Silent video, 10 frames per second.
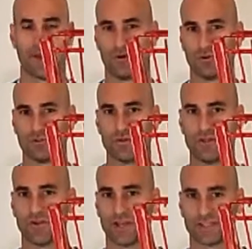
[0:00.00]
and holds them
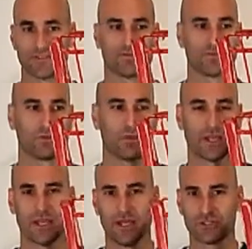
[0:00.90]
in there nice and
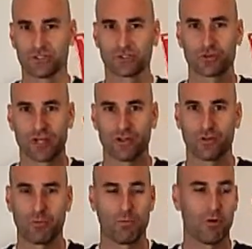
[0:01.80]
firmly. So a great
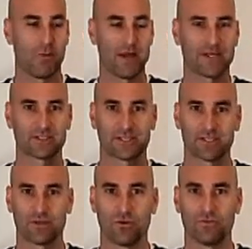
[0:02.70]
little ball
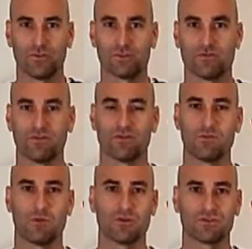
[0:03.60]
basket that holds up to
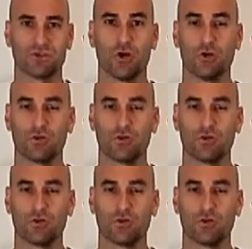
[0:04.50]
50 balls. It's the